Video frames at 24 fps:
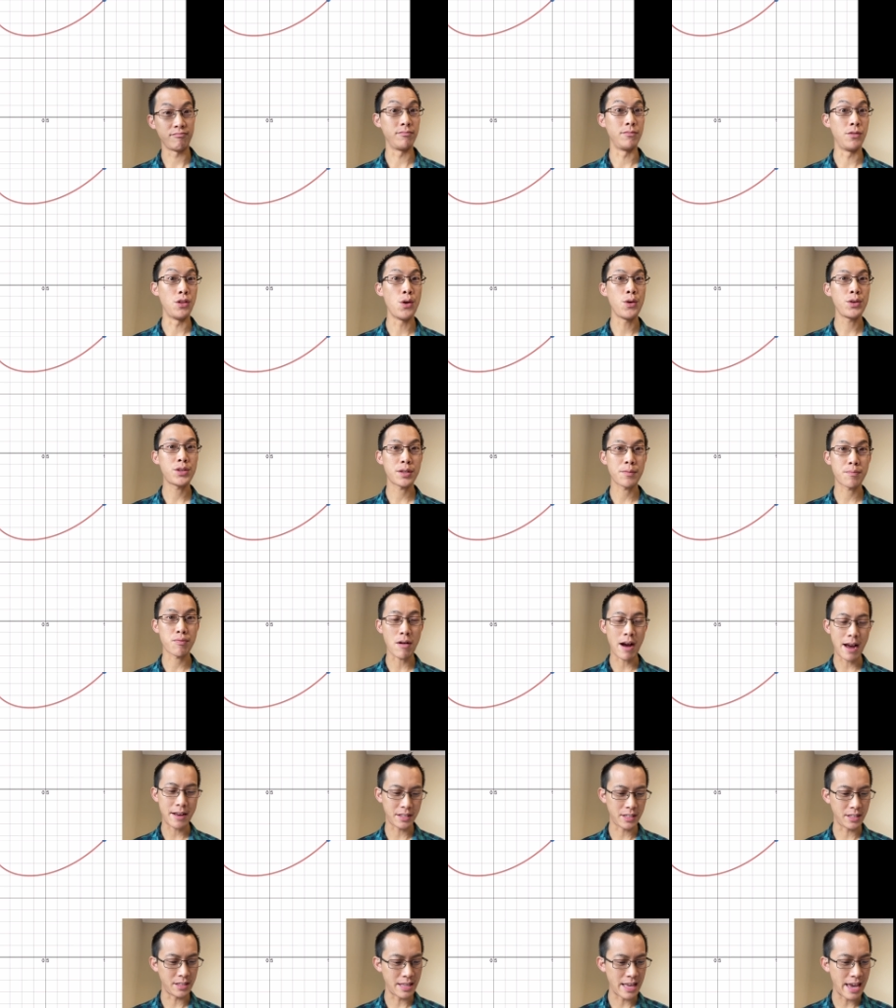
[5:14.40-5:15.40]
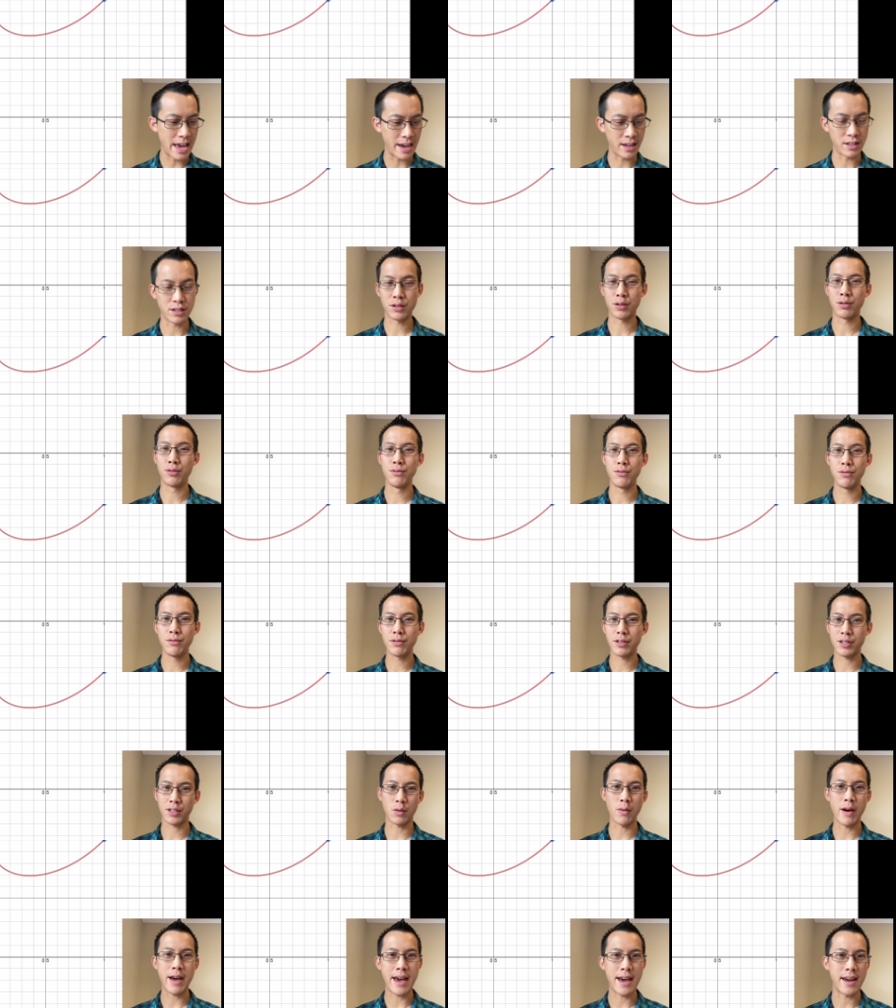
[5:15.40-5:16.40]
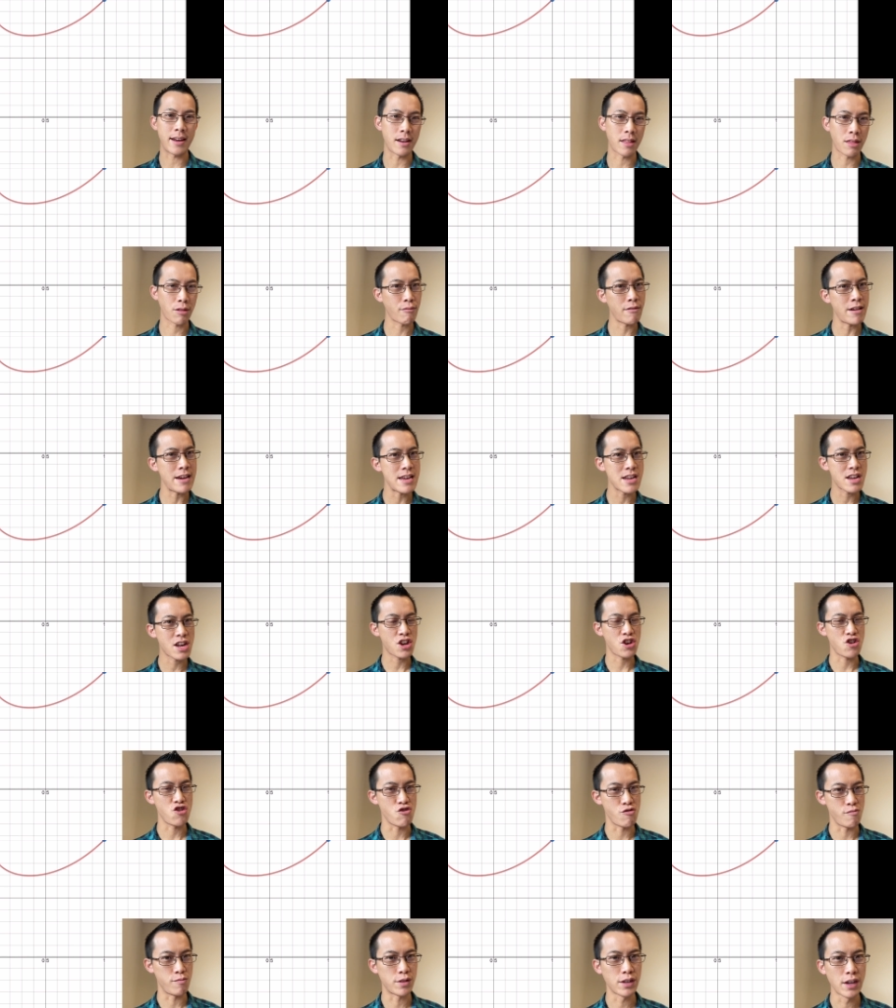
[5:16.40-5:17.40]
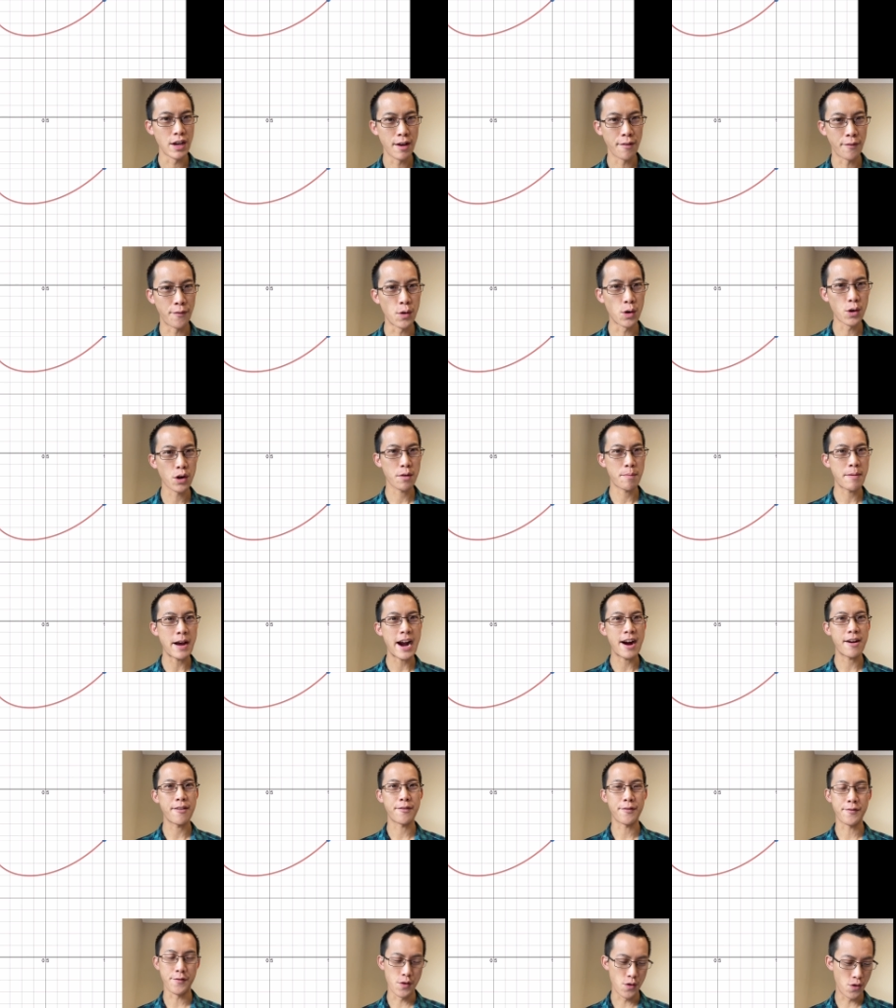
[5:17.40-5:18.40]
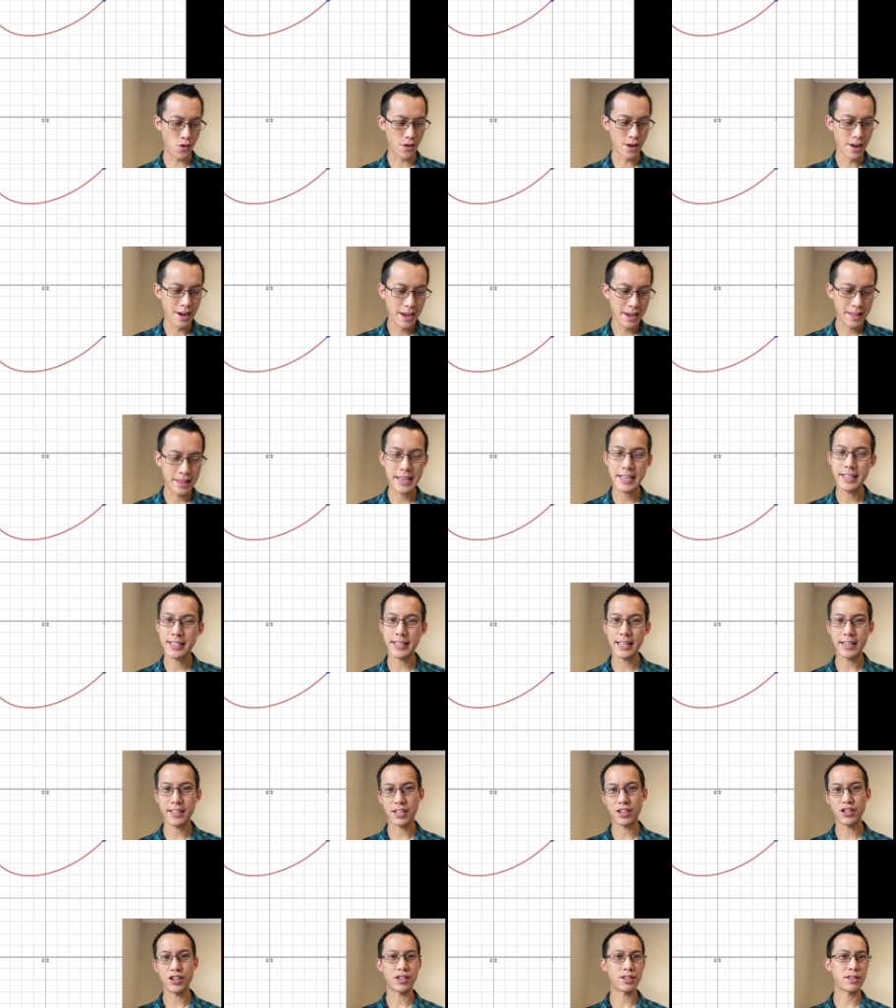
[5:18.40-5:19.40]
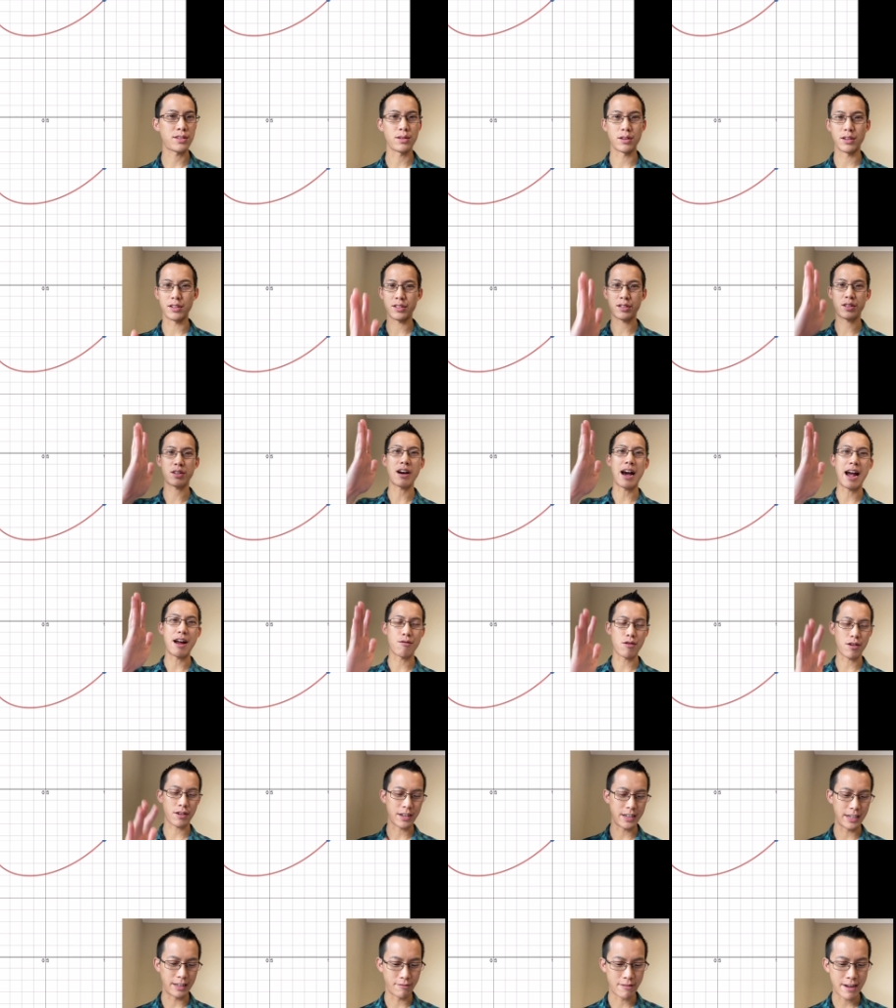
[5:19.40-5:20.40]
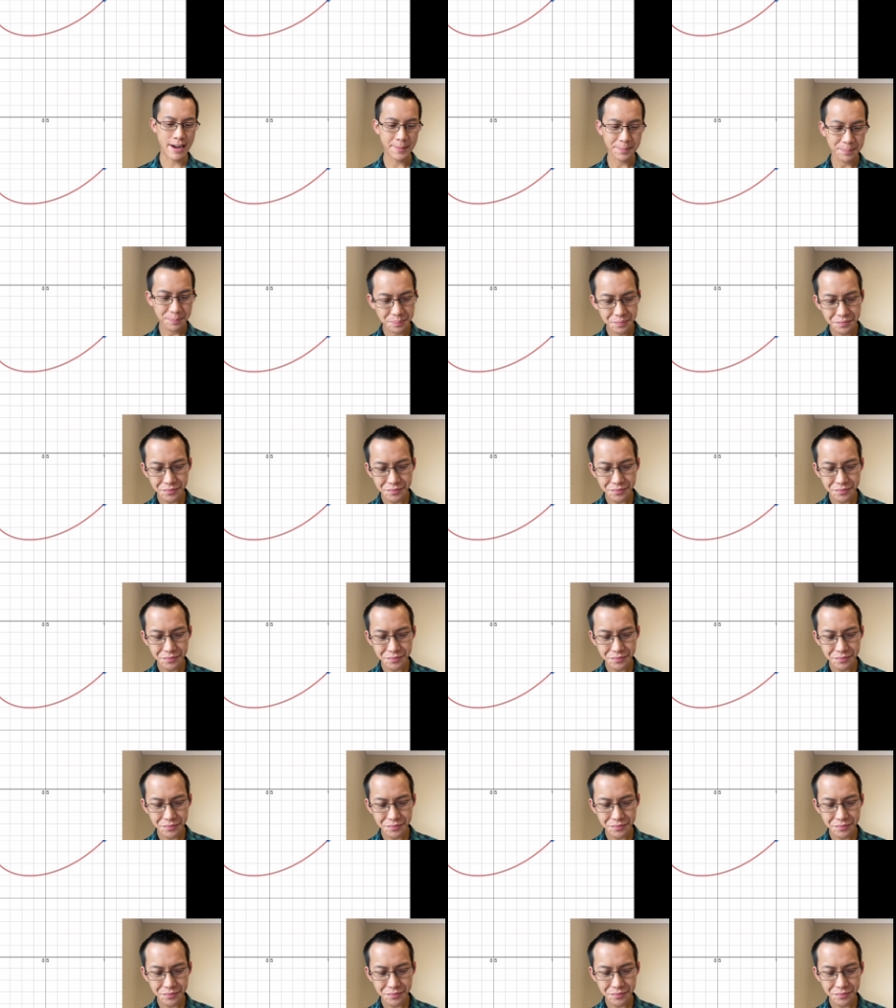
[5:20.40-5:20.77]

No surprises there. 2 squared, 3 cubed, 4 to the power of 4. These things are just sort of skyrocketing, right?